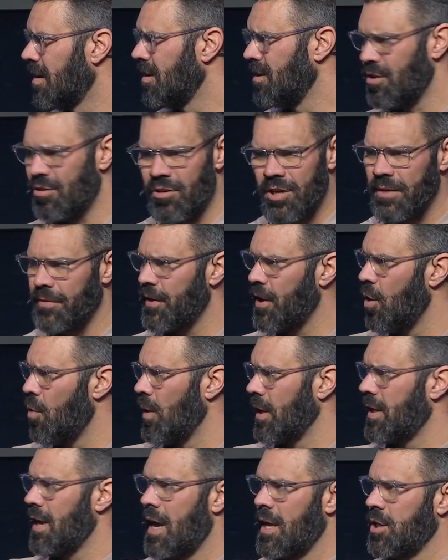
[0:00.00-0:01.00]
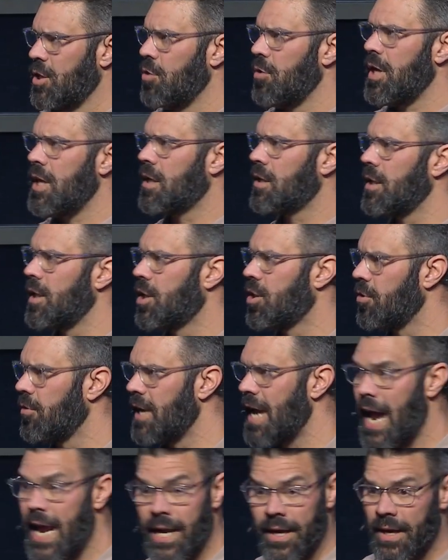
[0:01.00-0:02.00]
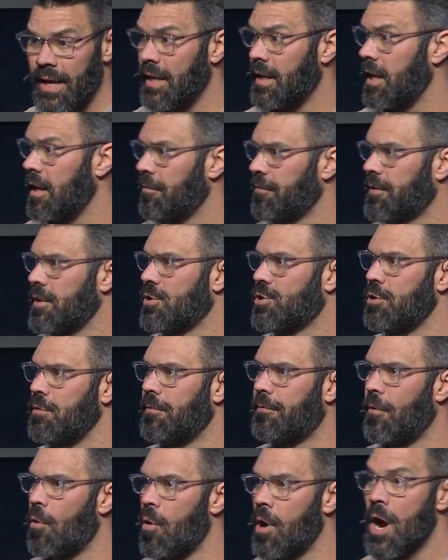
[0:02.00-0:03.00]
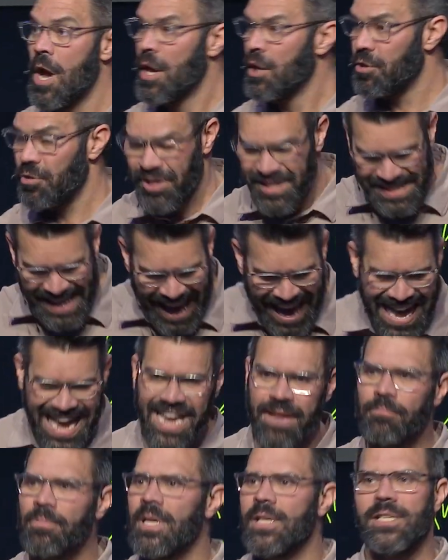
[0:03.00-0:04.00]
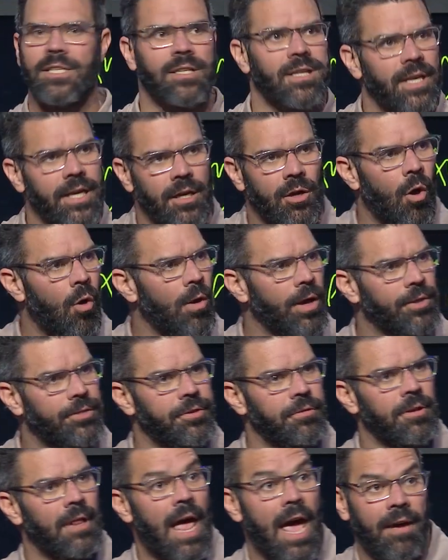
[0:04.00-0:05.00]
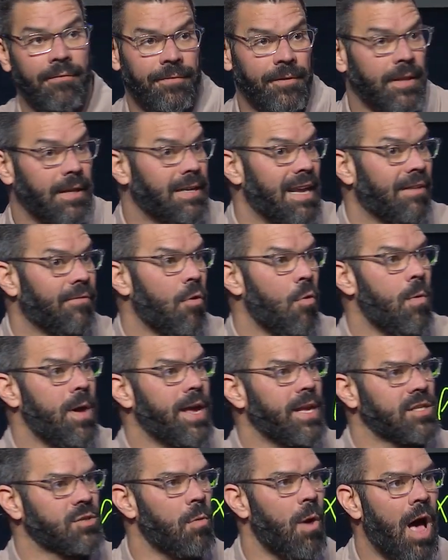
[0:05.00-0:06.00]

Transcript: You don't even know what God uniquely created and gifted you for. You're just aimlessly going through life, and the devil wins.